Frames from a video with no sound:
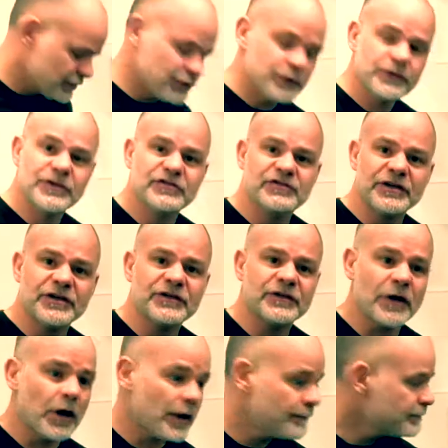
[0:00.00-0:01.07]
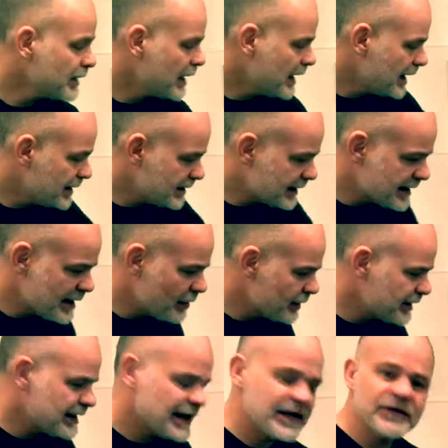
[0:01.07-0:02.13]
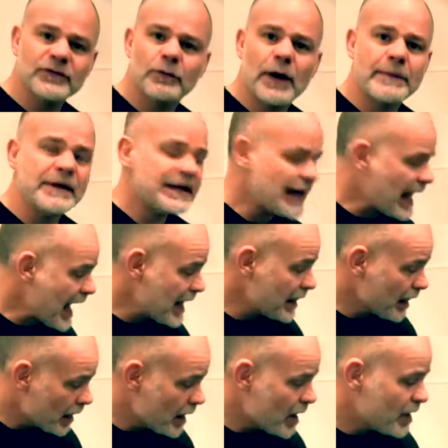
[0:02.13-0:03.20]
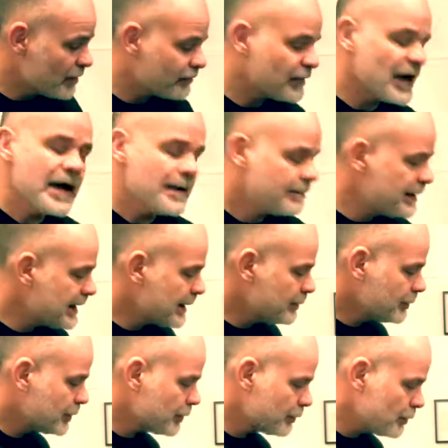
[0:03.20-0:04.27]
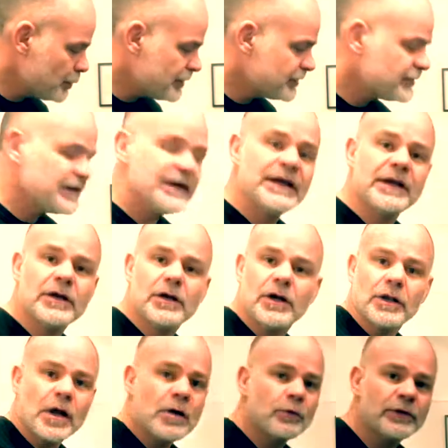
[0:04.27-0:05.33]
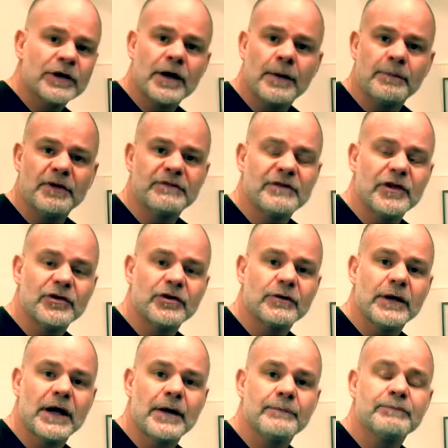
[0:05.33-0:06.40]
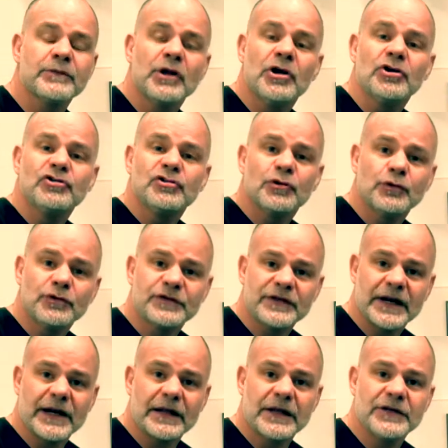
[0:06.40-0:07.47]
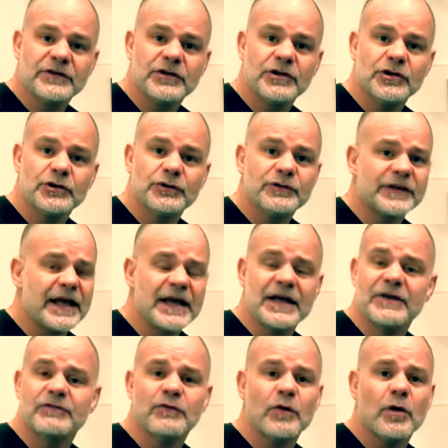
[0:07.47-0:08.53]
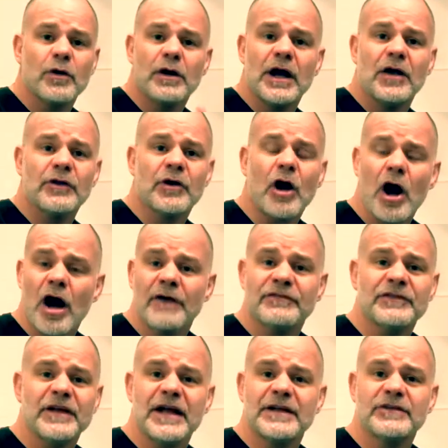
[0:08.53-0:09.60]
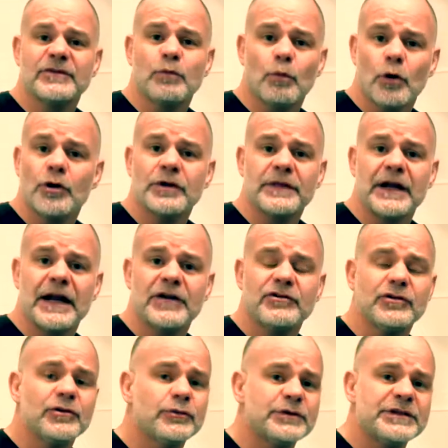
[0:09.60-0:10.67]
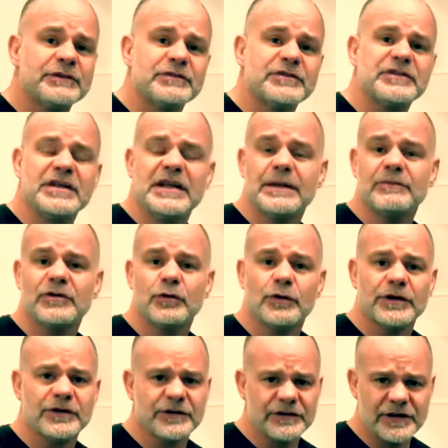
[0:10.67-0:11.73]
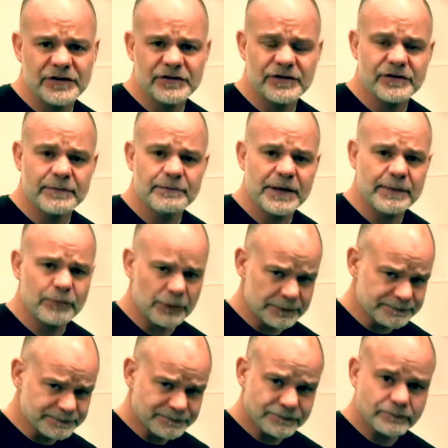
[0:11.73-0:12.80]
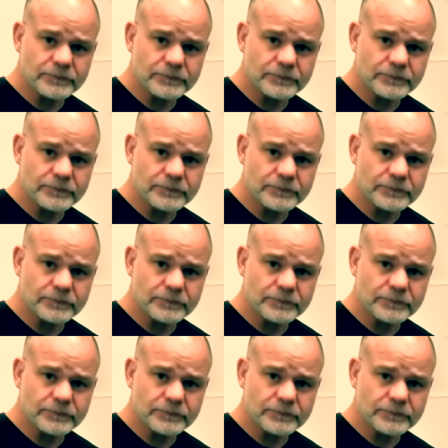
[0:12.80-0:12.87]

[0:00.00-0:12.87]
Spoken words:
to the jigsaw and the carrying case, I mean, I love being able to throw this in here along with a couple of other tools that I like to use for other off-site work that I do with different teams and organizations and people,